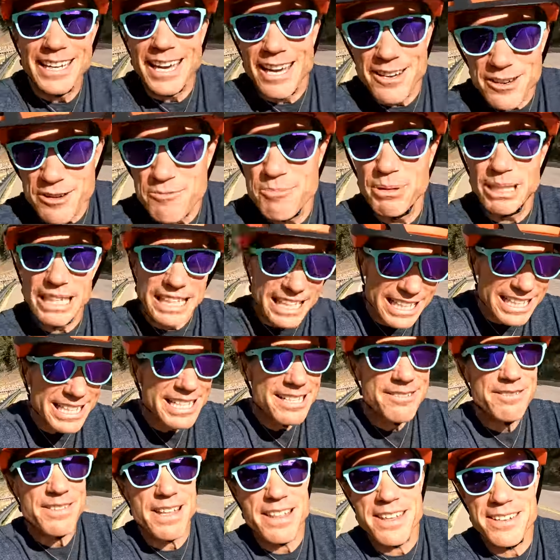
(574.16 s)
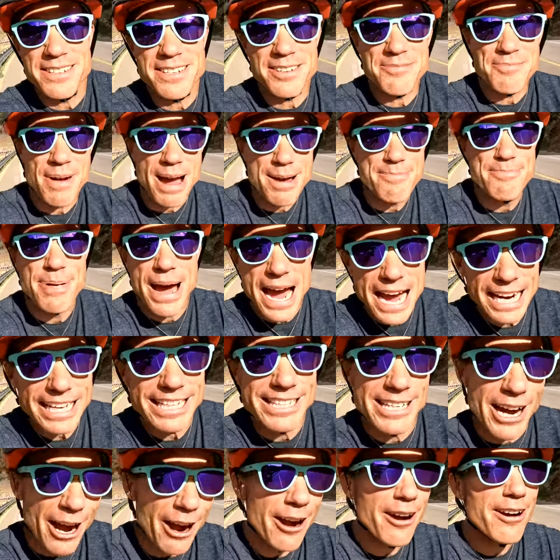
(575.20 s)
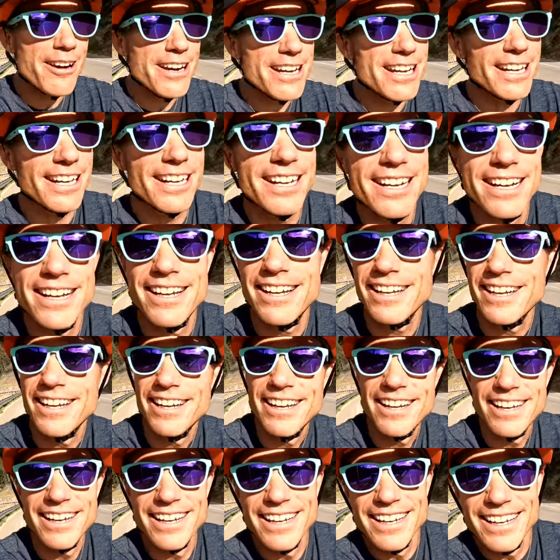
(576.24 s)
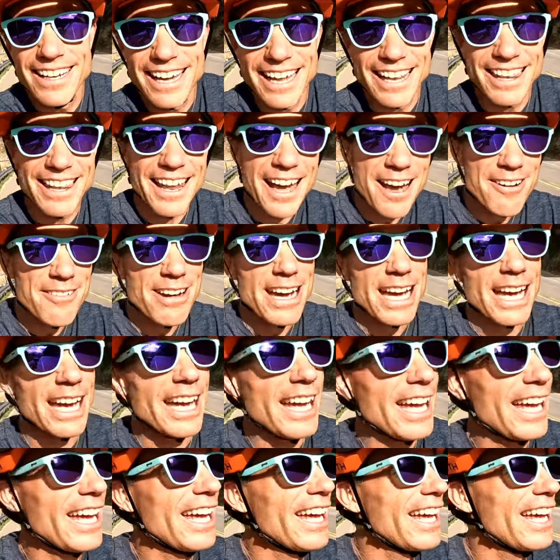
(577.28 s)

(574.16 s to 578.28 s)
Can you believe that this is my backyard? I love it.